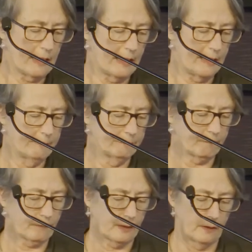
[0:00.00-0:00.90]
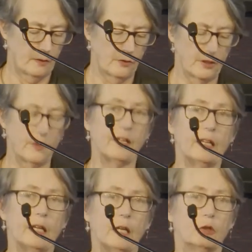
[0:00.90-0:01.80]
that are then
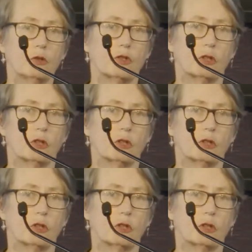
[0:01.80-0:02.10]
held